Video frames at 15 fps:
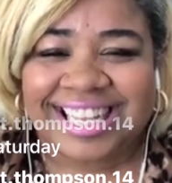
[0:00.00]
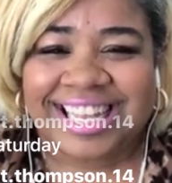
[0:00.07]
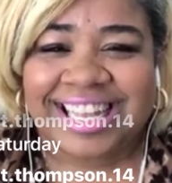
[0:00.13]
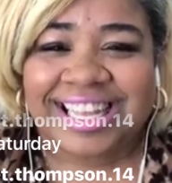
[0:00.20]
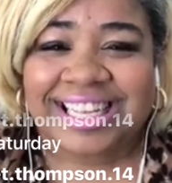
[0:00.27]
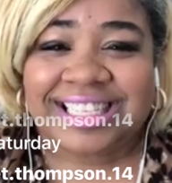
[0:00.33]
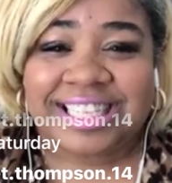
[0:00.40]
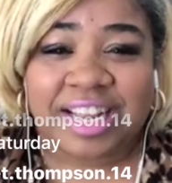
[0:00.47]

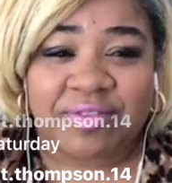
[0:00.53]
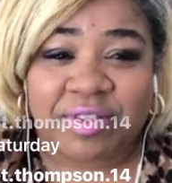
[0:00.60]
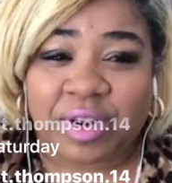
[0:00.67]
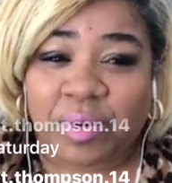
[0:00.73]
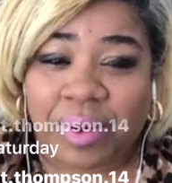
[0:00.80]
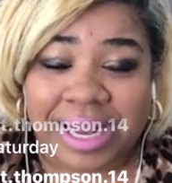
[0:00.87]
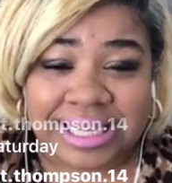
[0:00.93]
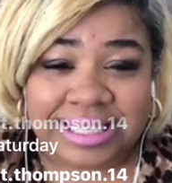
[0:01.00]
Send
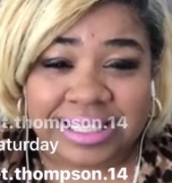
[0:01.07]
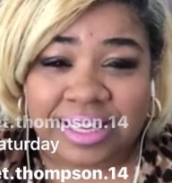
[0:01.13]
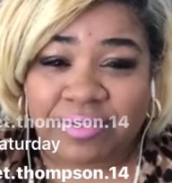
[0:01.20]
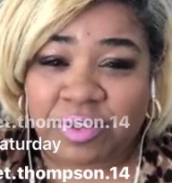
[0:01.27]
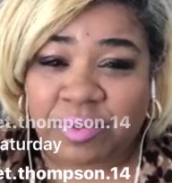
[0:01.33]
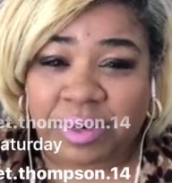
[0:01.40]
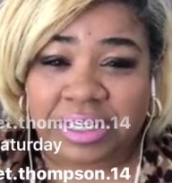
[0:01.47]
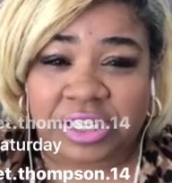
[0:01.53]
request if
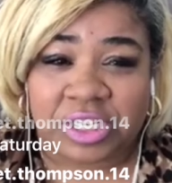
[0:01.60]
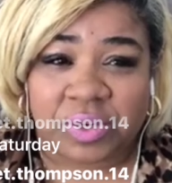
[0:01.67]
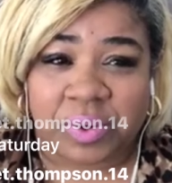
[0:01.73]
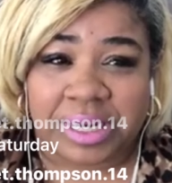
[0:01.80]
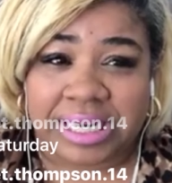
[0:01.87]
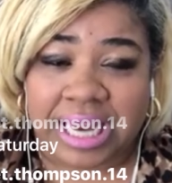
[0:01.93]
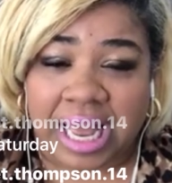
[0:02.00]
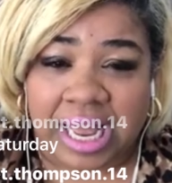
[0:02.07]
you want to
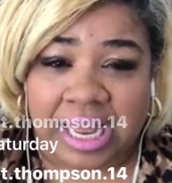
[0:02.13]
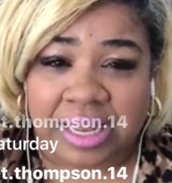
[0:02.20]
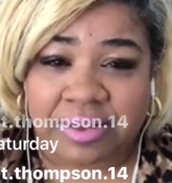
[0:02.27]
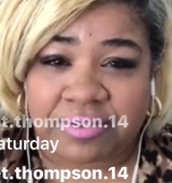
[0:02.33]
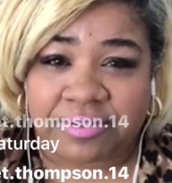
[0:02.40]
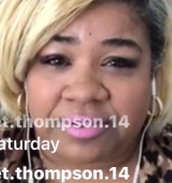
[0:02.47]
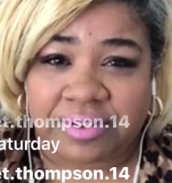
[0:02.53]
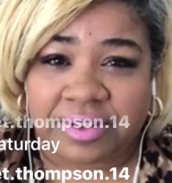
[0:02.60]
join live.